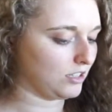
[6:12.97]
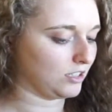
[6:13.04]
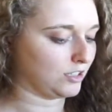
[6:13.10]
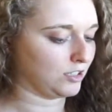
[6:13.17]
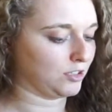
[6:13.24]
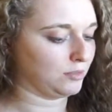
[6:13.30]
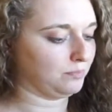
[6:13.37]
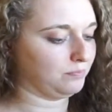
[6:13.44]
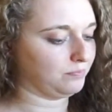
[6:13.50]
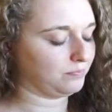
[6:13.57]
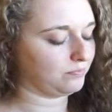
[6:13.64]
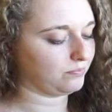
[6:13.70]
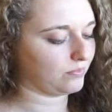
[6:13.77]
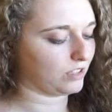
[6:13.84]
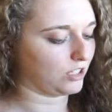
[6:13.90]
um,
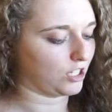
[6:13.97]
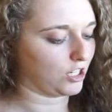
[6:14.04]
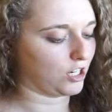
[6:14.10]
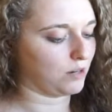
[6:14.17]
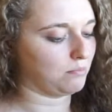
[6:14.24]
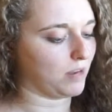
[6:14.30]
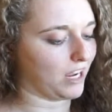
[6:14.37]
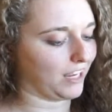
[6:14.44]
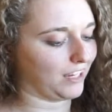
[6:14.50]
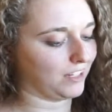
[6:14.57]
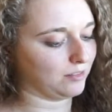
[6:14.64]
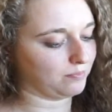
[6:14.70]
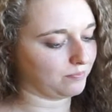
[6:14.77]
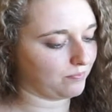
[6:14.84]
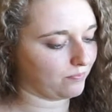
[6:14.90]
or
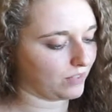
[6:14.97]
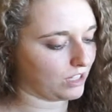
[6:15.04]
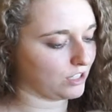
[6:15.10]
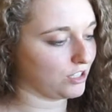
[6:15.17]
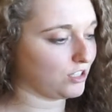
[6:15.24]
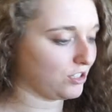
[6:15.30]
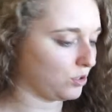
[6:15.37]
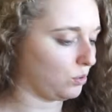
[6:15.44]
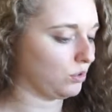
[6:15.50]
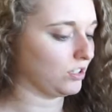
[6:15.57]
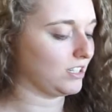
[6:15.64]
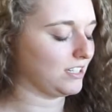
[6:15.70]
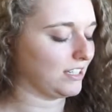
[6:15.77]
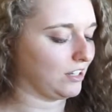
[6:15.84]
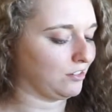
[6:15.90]
my soul
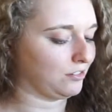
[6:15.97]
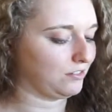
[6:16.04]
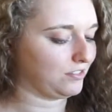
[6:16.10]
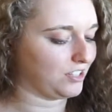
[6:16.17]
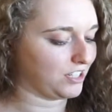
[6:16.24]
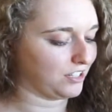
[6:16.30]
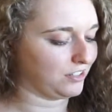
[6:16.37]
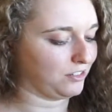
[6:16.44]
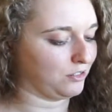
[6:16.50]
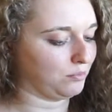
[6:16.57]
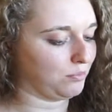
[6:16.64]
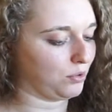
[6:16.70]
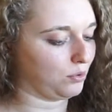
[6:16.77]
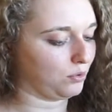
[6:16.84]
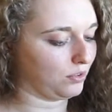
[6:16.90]
self to
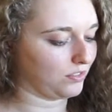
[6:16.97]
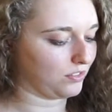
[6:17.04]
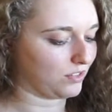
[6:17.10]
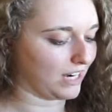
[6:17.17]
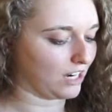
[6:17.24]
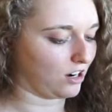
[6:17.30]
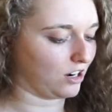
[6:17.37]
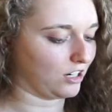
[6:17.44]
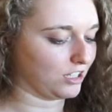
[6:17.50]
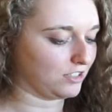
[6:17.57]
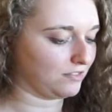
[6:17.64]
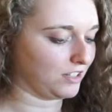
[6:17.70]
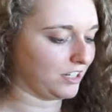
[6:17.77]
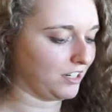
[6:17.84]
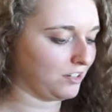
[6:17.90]
pull the right cards
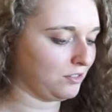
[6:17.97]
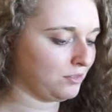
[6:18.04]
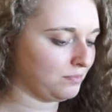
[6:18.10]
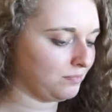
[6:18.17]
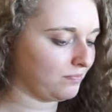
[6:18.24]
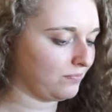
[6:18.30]
for you.